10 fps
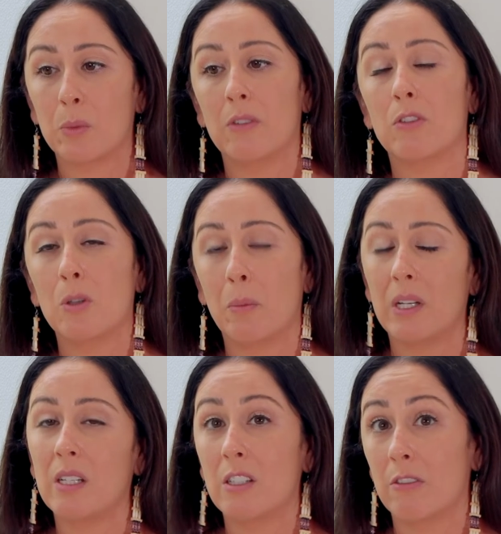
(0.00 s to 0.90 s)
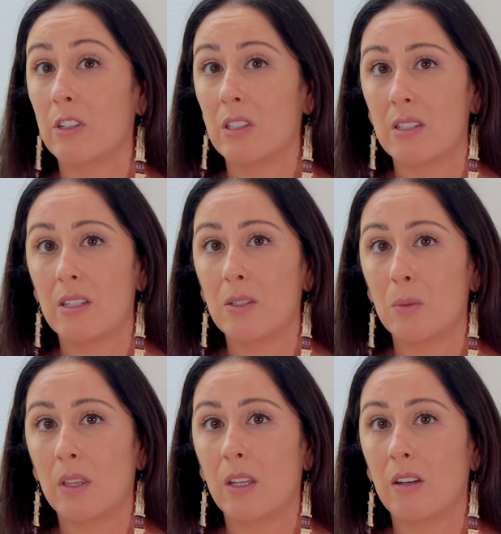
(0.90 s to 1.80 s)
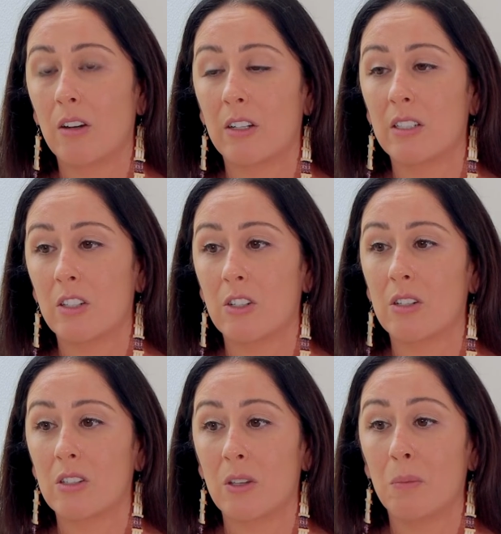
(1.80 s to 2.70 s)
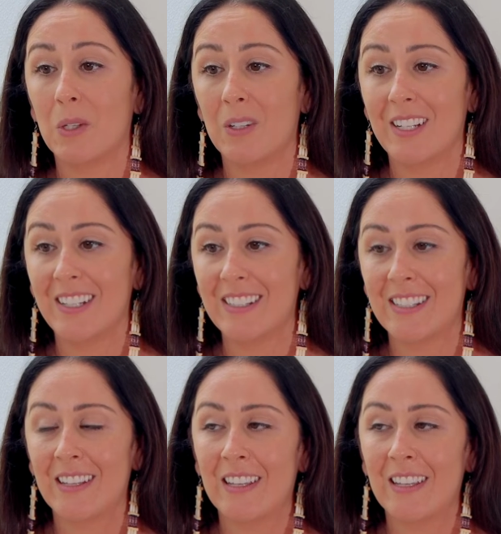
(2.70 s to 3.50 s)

we have so many differences within our Indigenous communities,